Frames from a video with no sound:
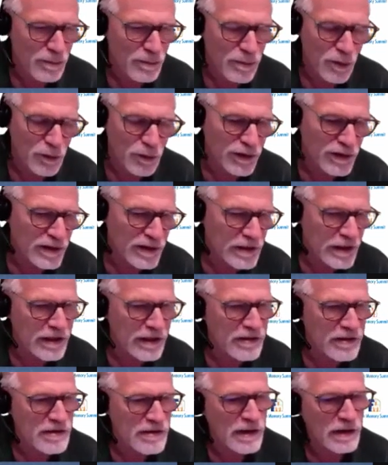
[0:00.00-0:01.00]
both in the
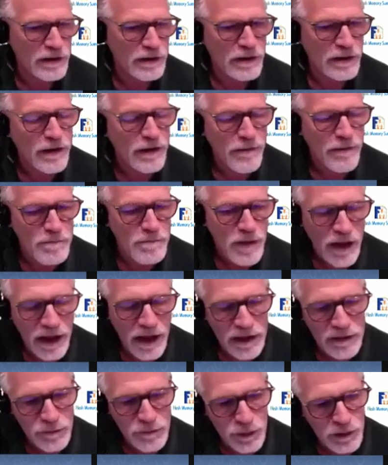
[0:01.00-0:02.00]
data center
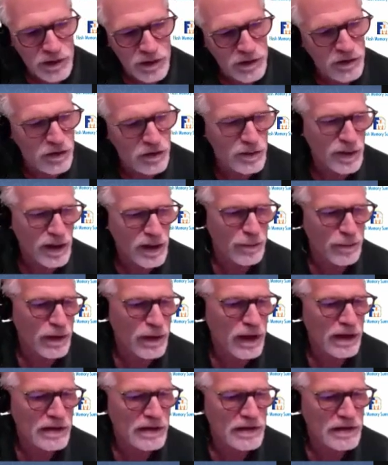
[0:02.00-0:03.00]
and for consumer
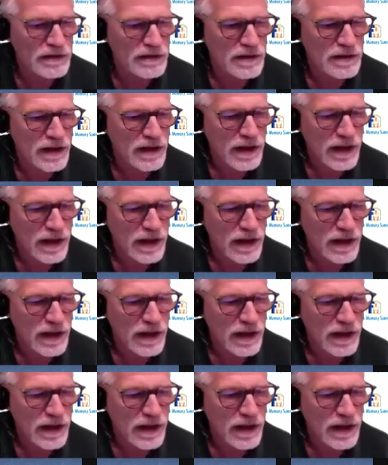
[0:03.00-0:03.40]
applications.